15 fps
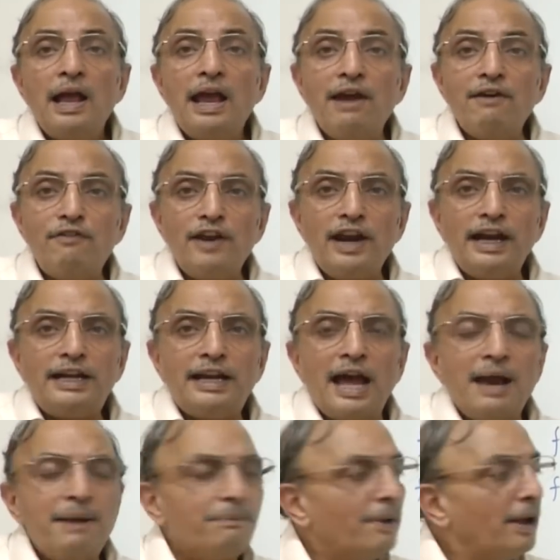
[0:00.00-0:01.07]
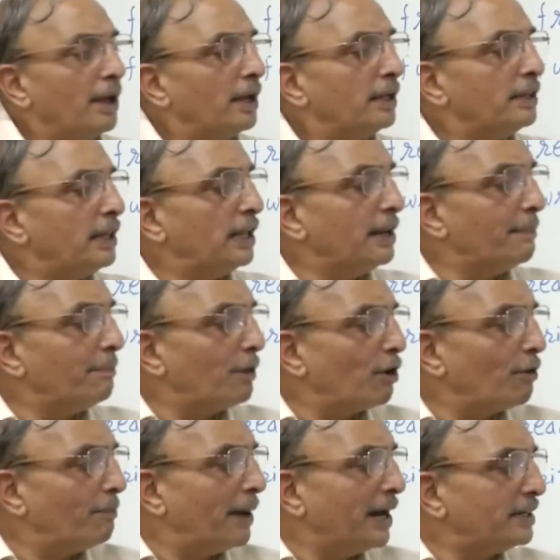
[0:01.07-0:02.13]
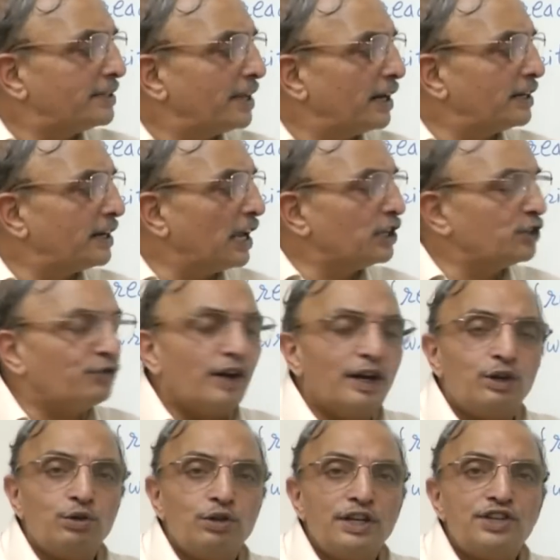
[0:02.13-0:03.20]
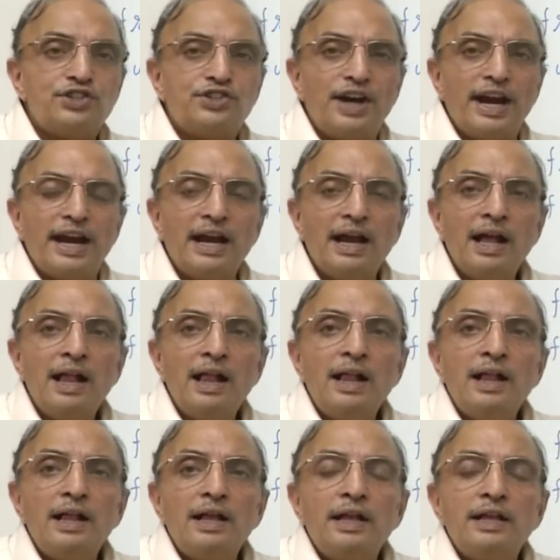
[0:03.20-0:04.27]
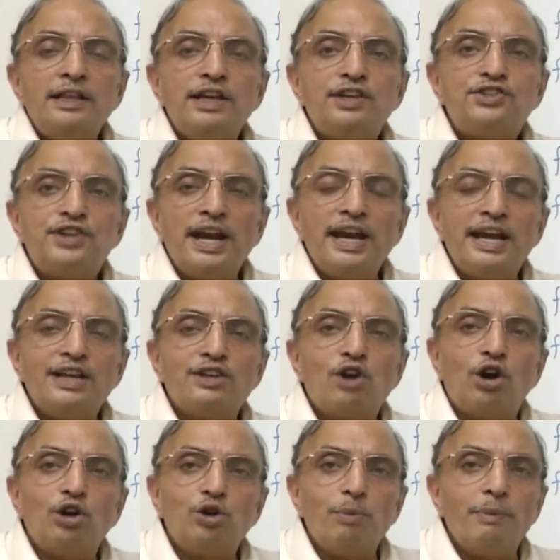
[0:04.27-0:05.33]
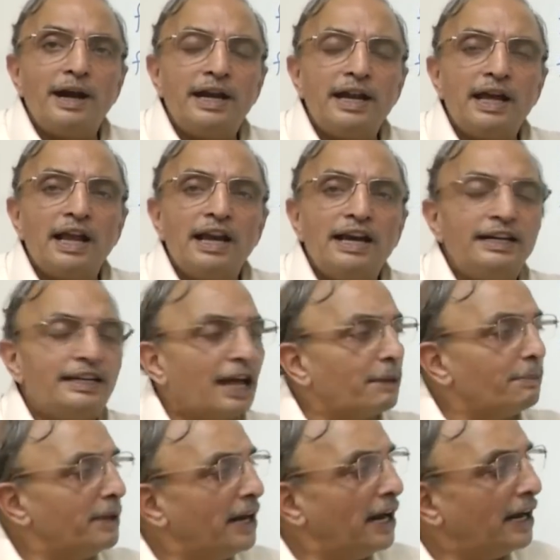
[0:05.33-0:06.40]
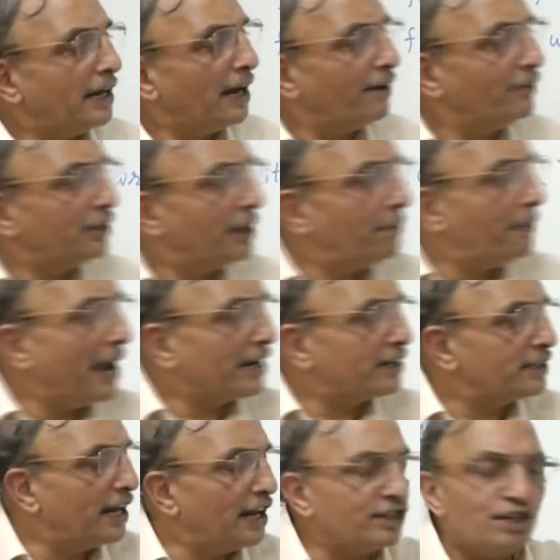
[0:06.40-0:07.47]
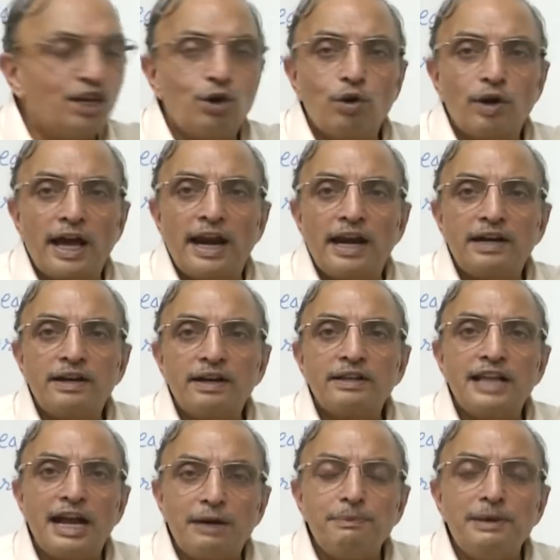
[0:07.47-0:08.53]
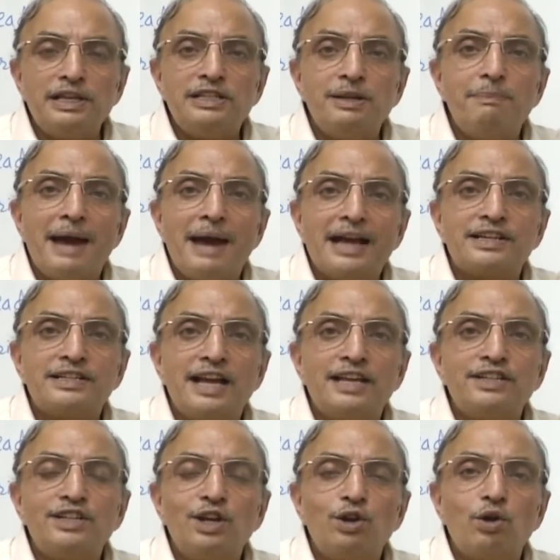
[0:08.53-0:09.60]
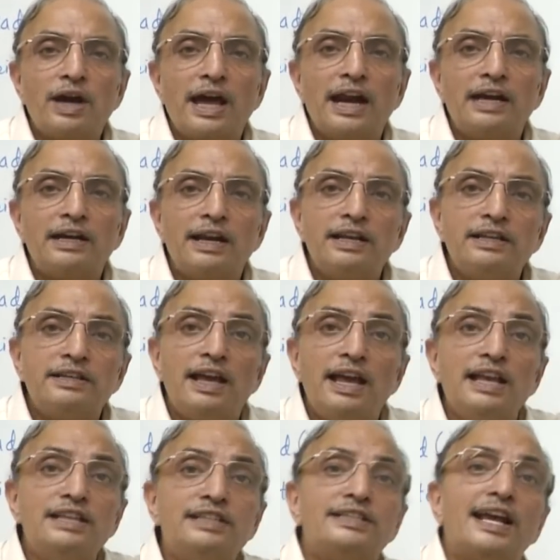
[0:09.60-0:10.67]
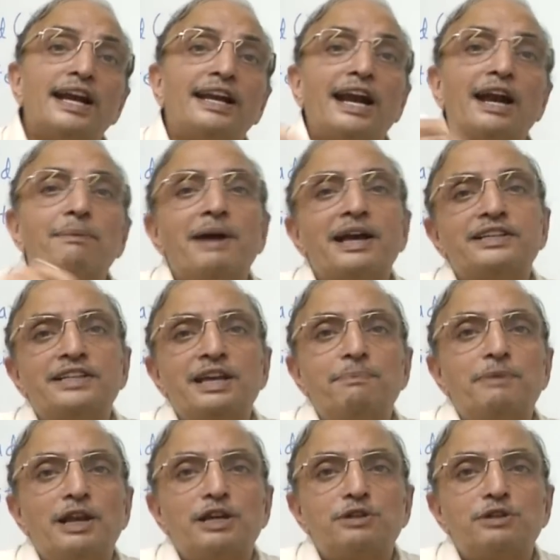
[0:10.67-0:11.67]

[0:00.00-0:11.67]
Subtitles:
Every time the number of bytes are transferred to the string is automatically terminated with a \0 character. That means the \0 character is inserted by C++